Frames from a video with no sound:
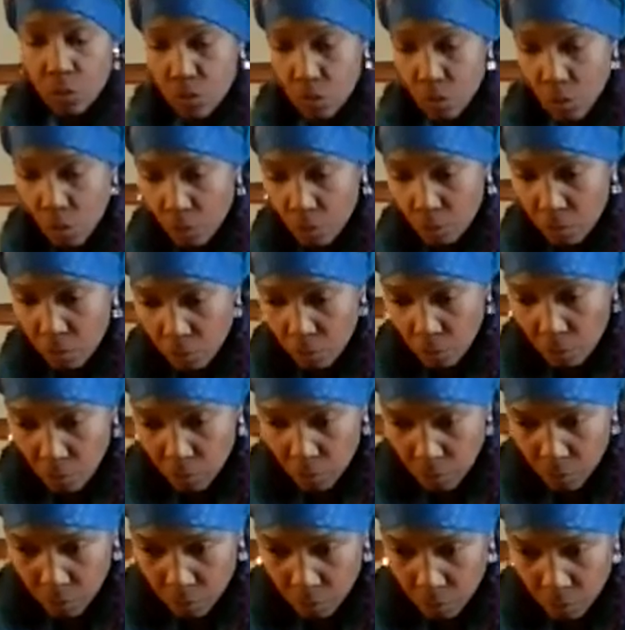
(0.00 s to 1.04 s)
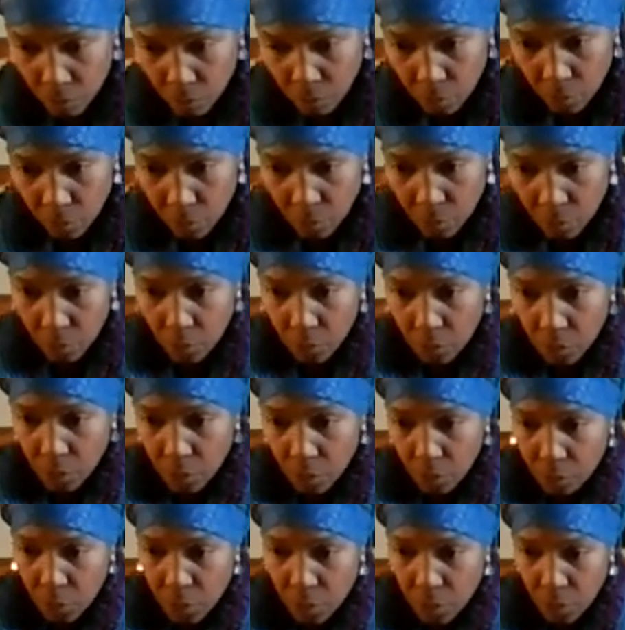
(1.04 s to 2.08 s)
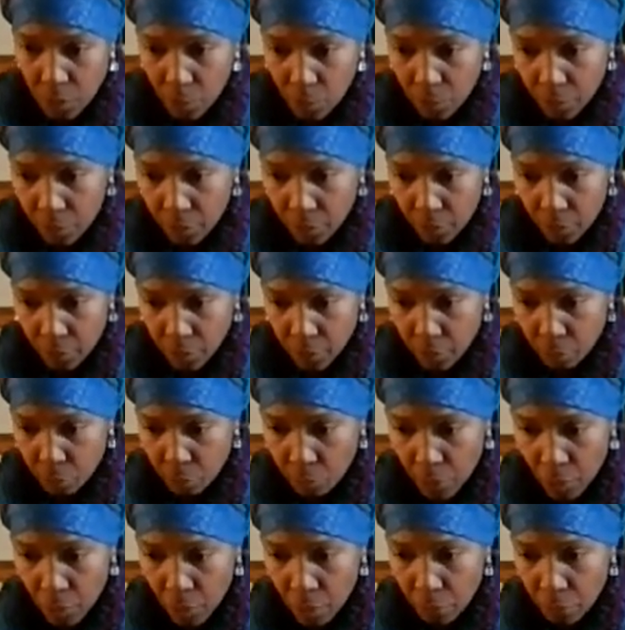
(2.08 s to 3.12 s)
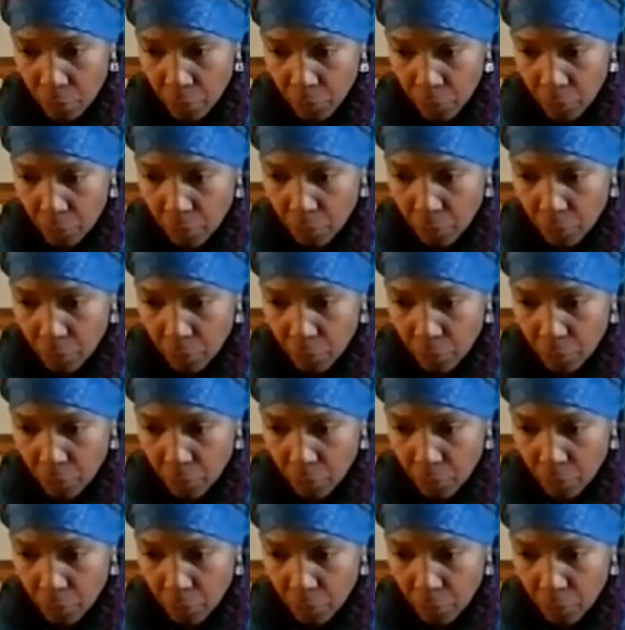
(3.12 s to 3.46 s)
So I'm separating the pulp.